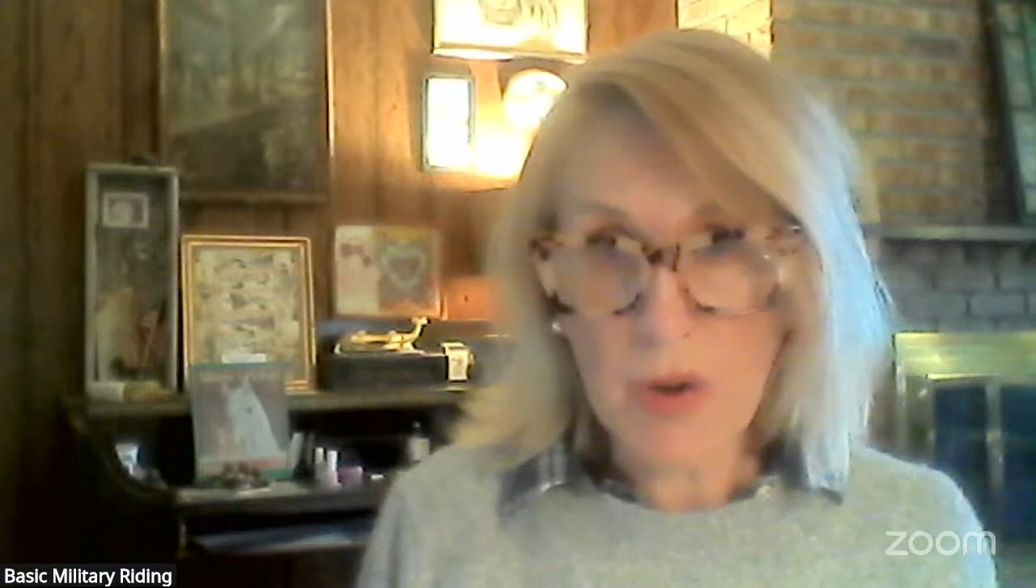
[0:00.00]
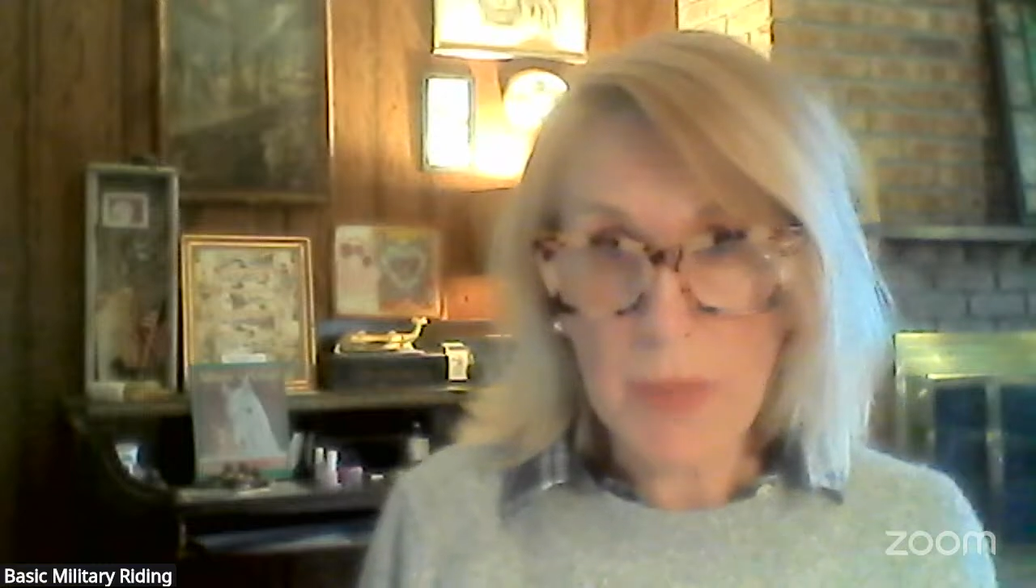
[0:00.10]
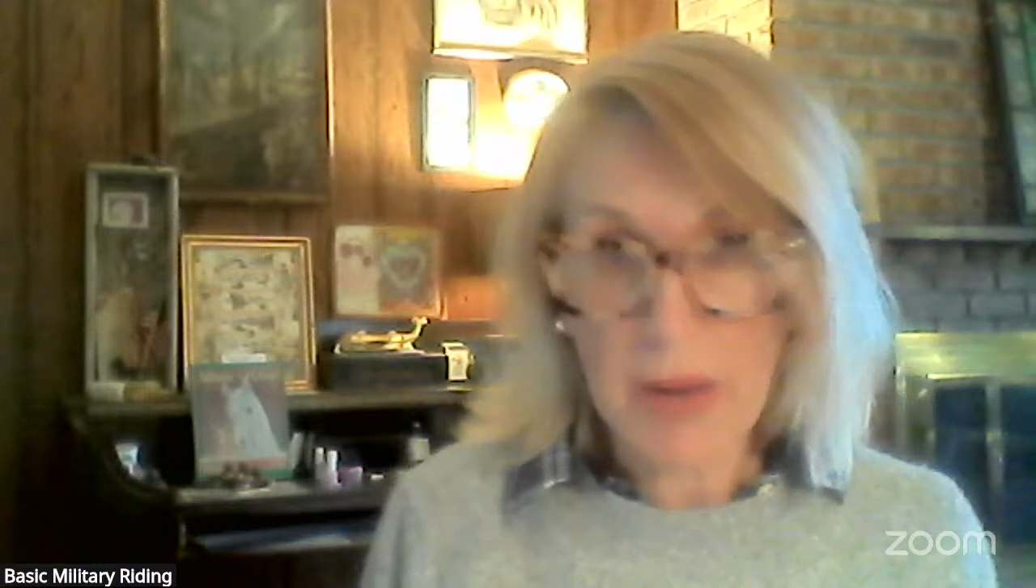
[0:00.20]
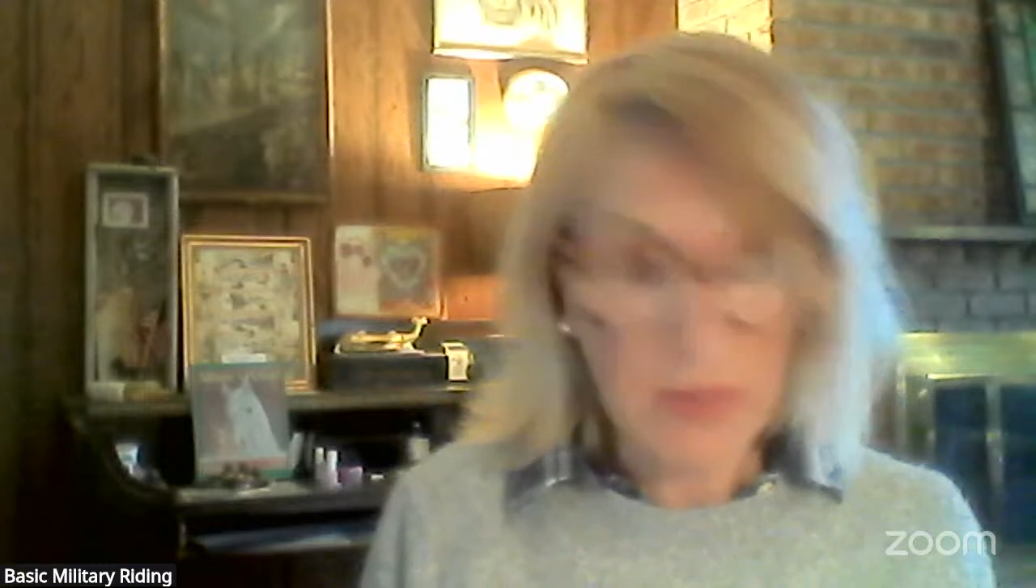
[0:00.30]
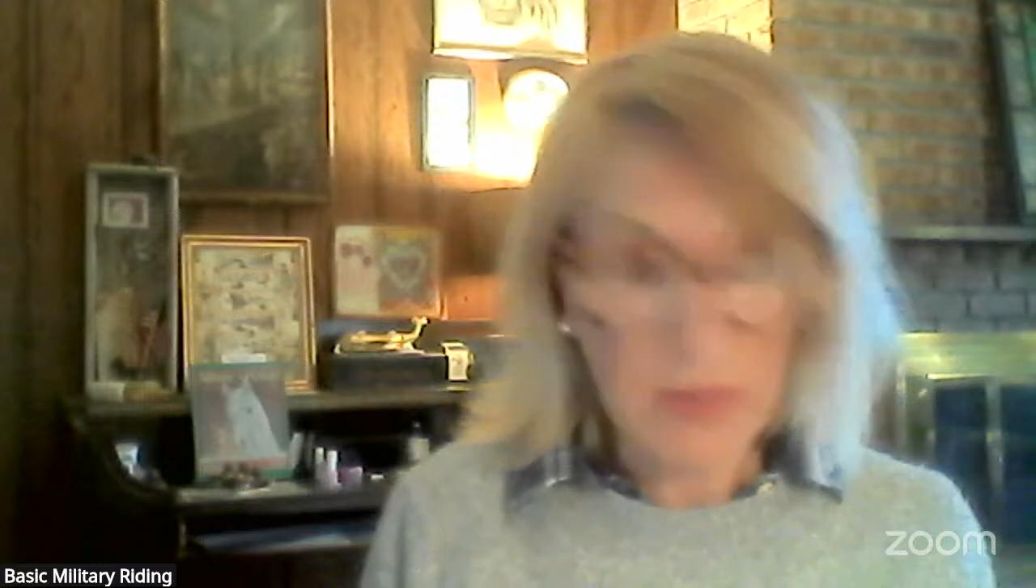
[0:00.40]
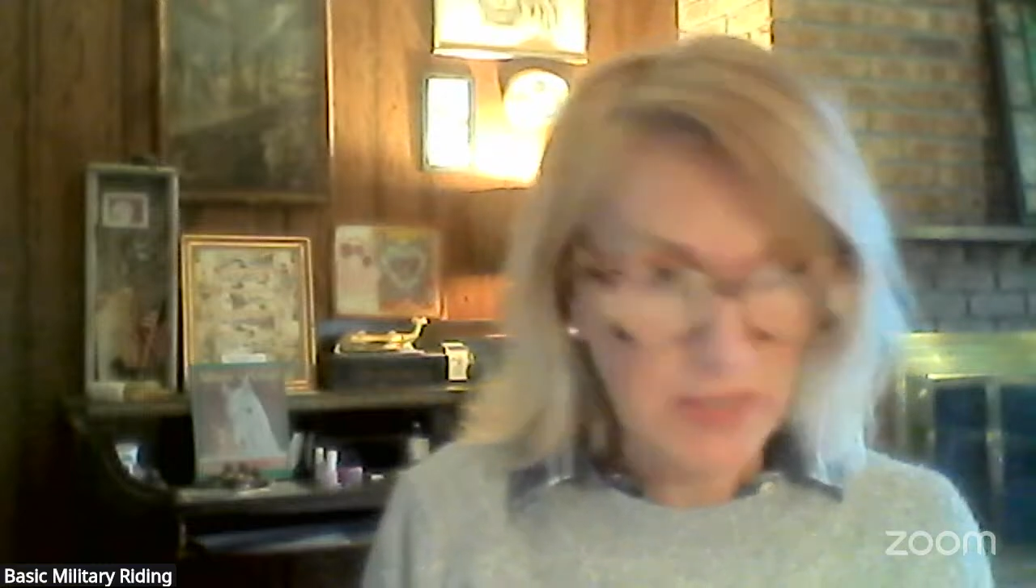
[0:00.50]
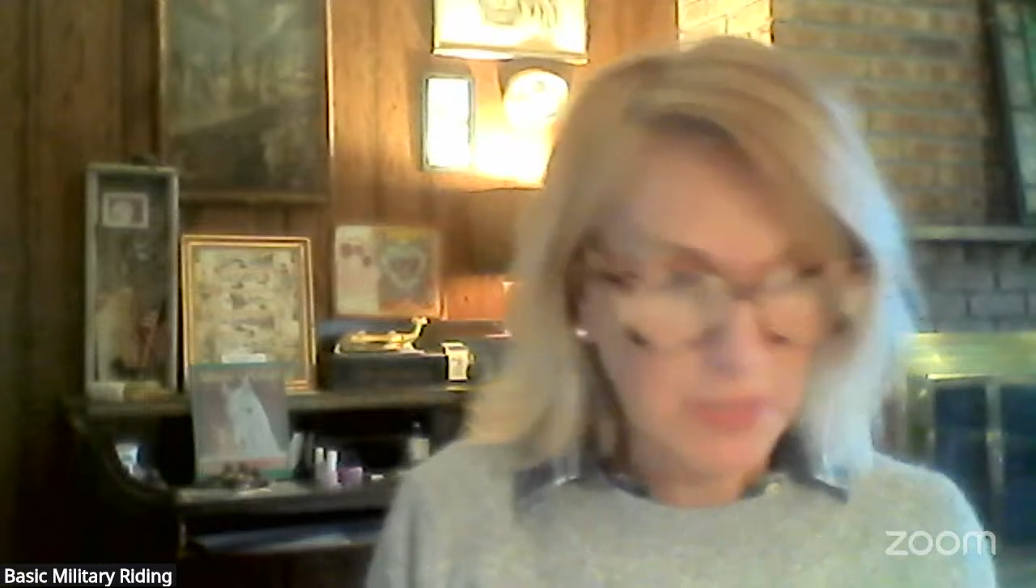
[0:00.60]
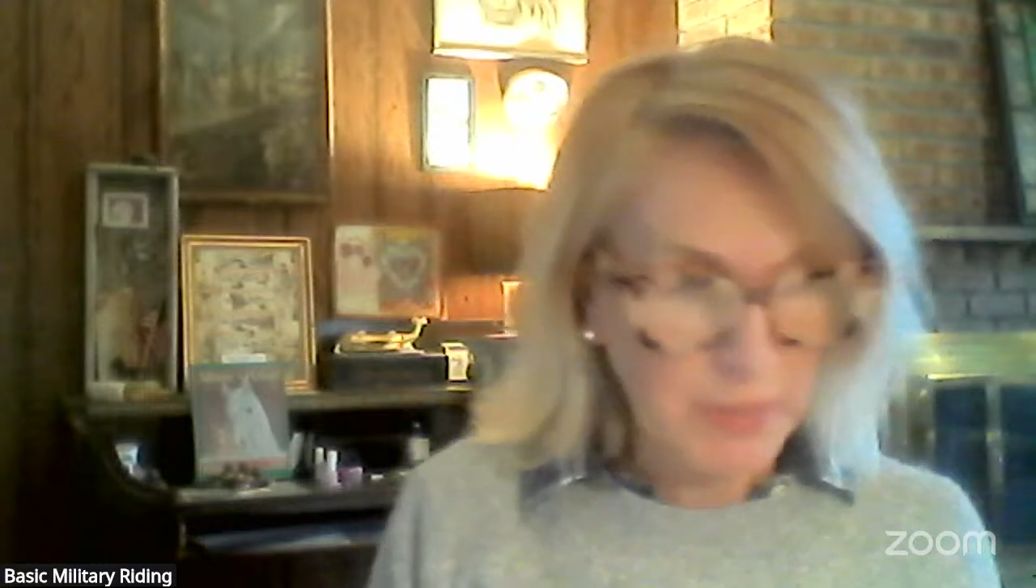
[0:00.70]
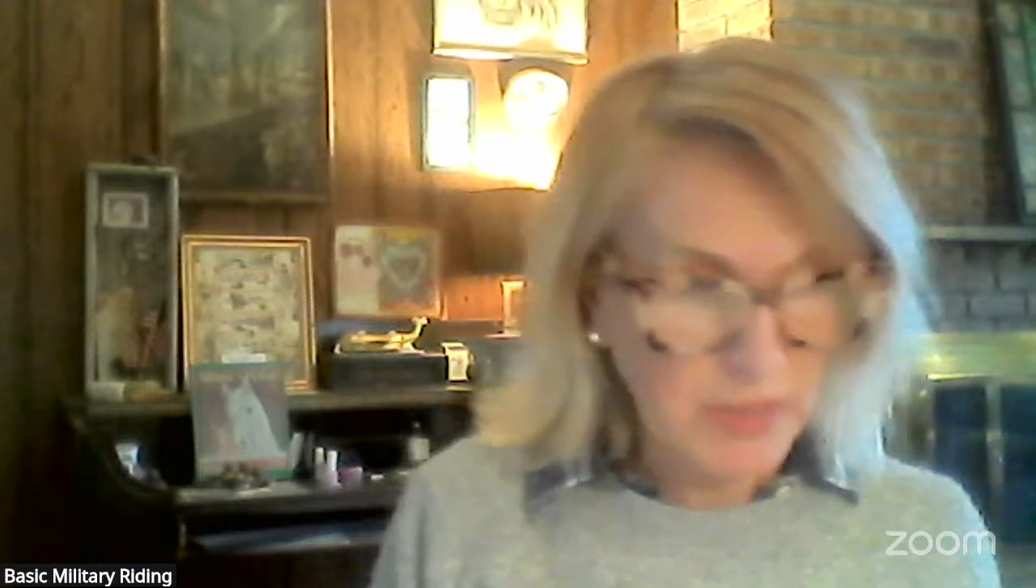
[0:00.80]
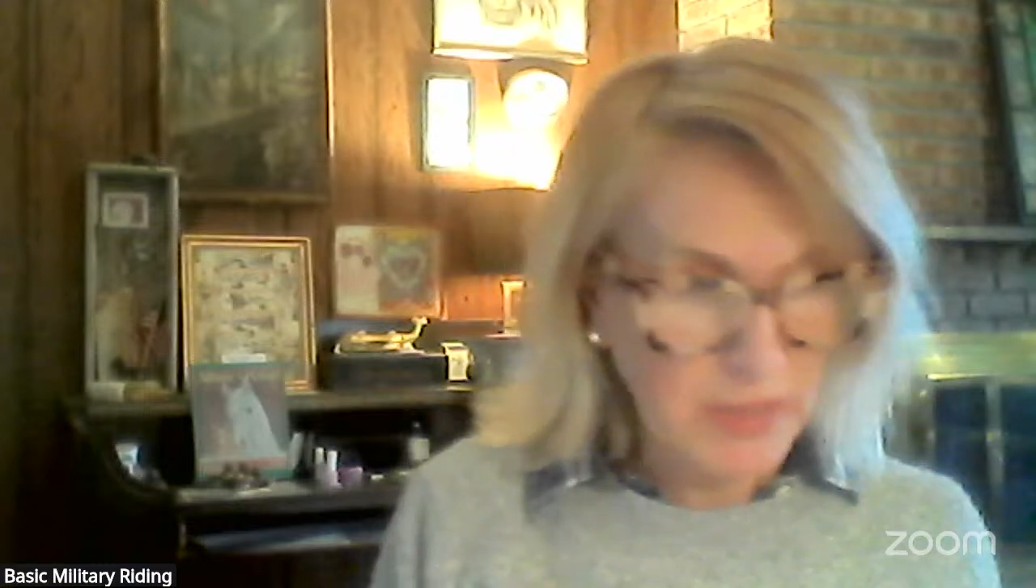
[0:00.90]

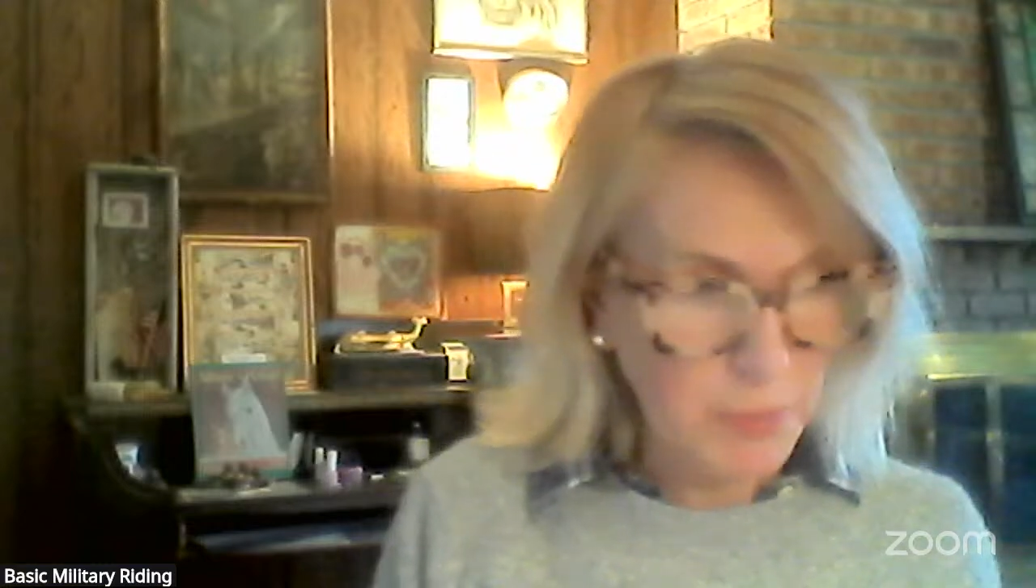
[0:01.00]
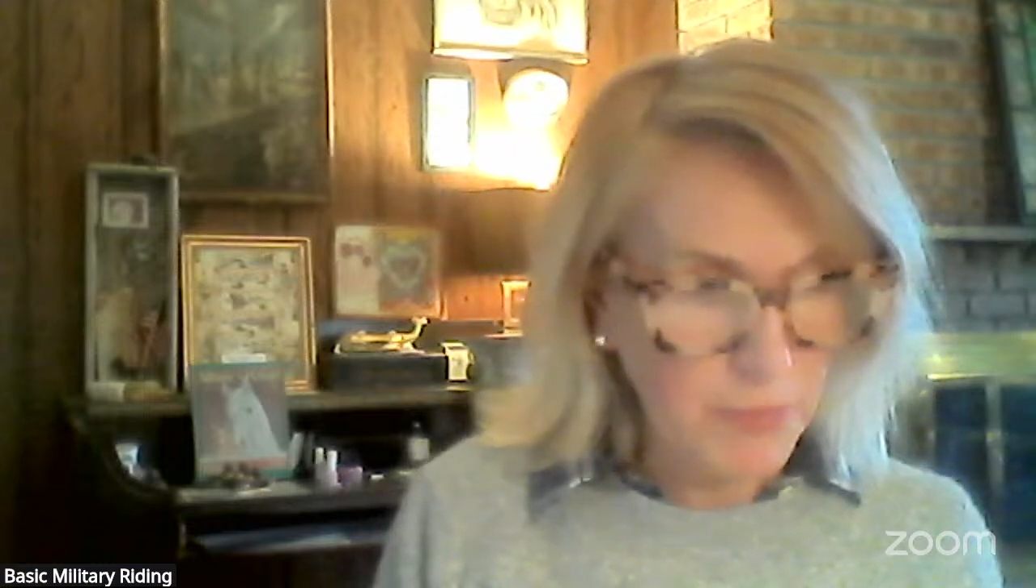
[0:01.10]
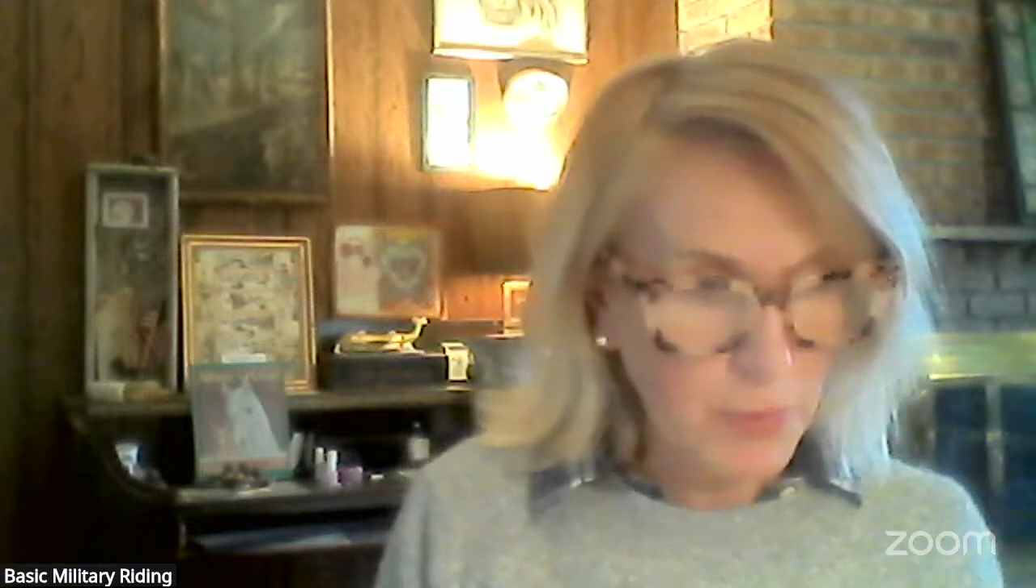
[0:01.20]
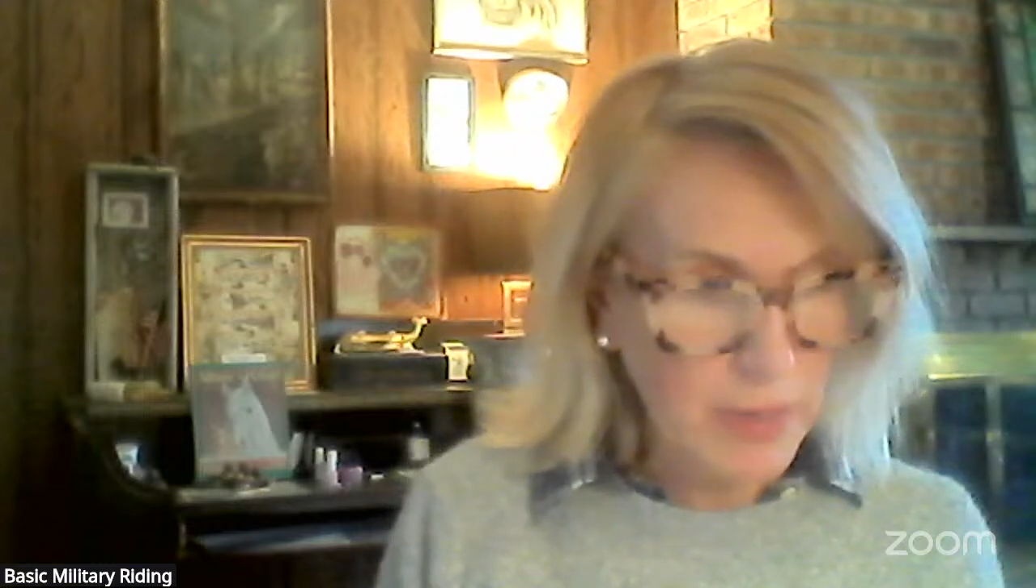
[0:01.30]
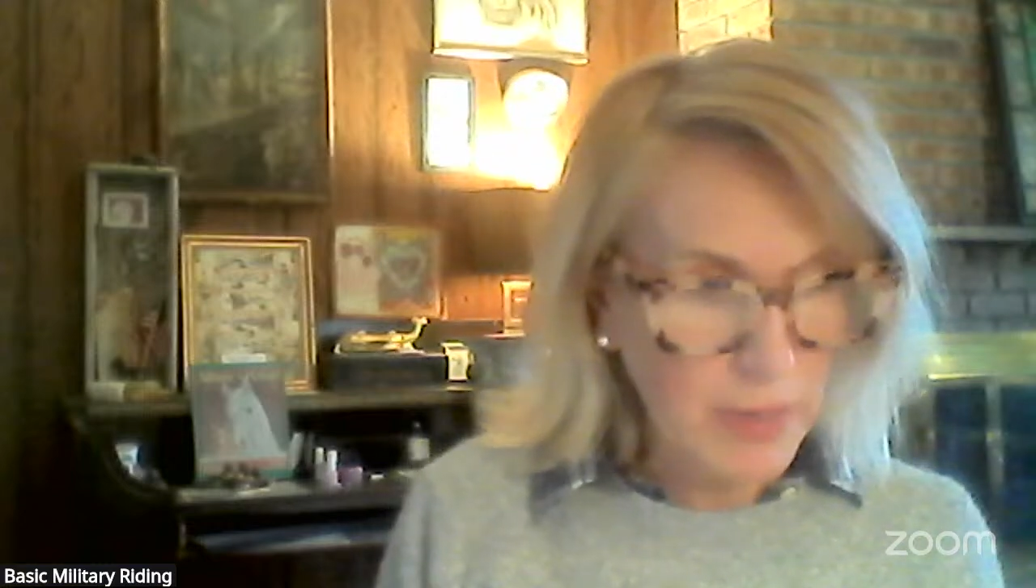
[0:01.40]
displaceable forehand.